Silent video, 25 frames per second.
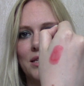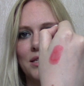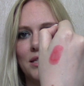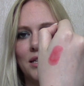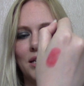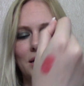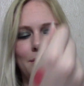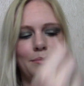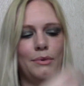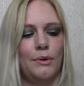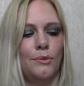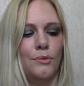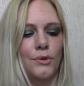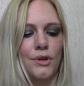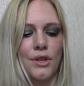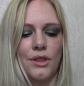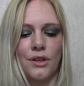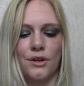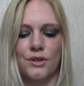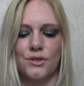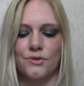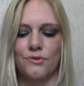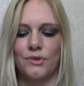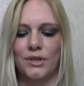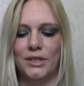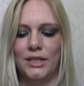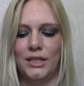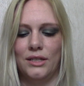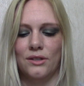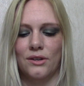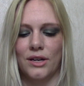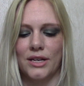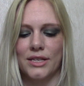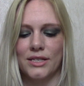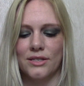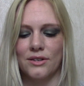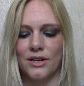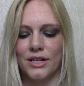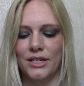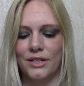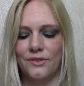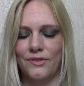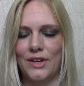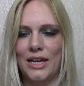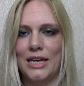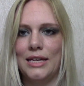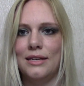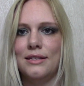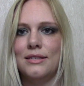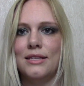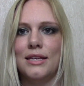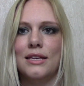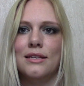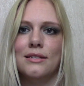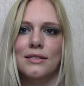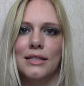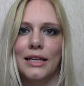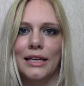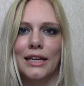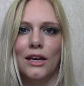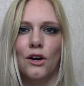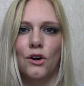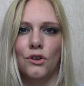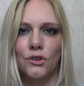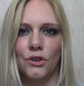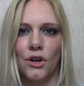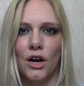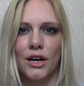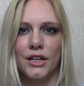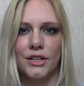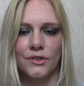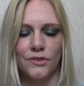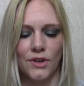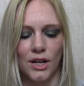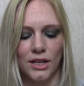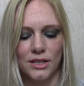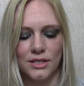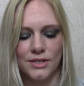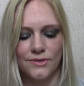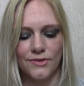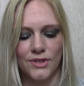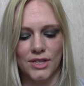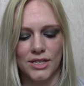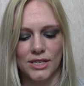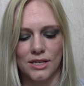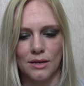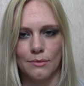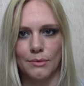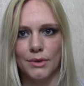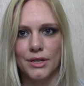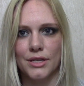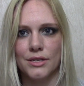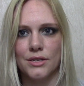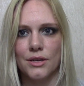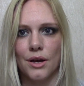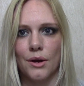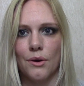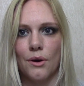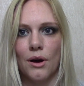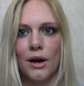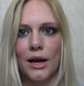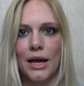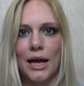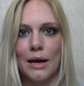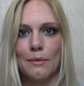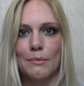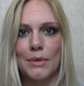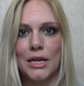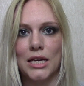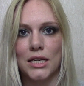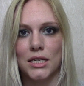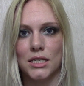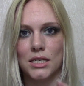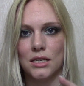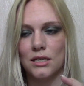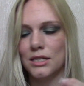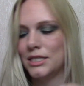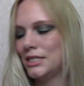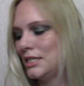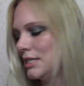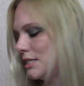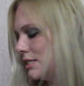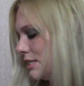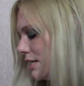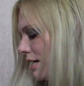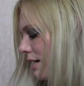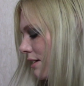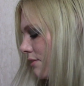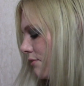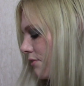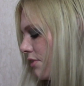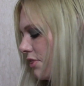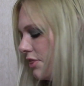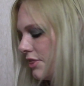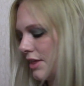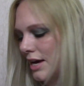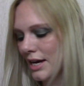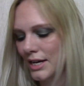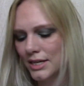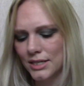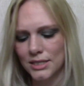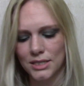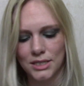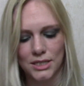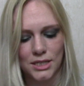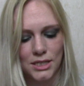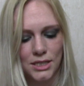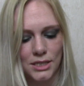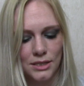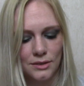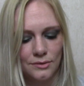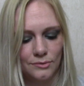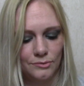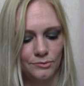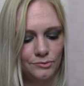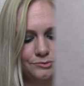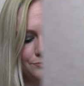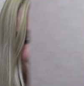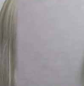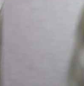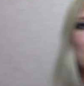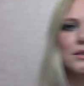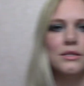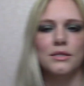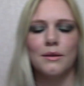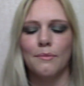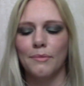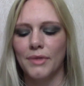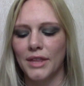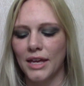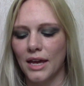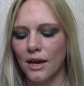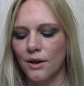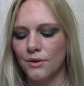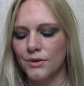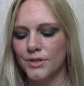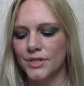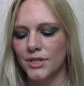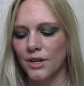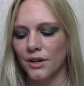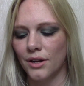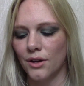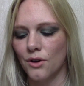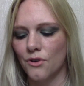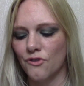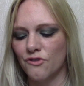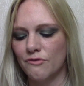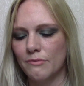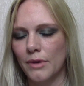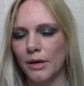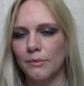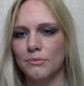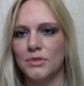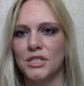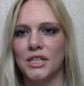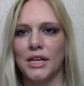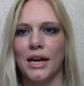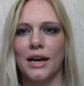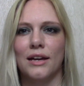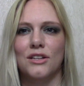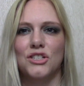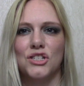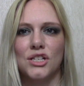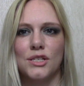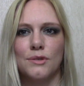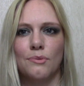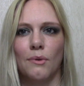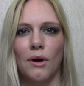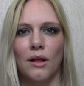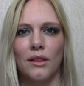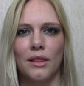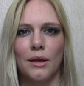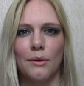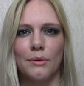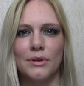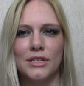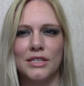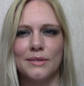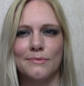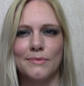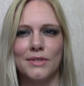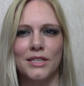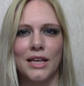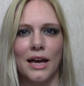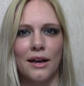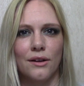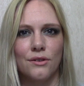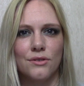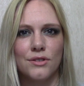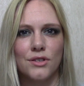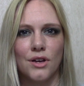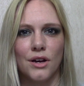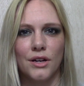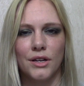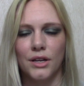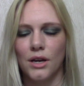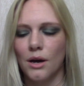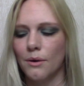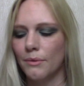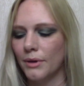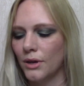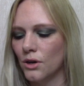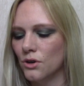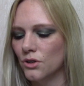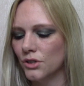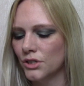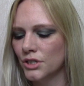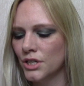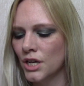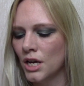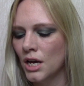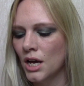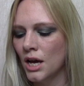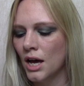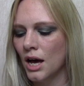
going to be one of those really nice kind of easy slick it on kind of colours for the summer, so I am excited to have that. Something else that I got from Urban Decay just while there was some sales kind of going on,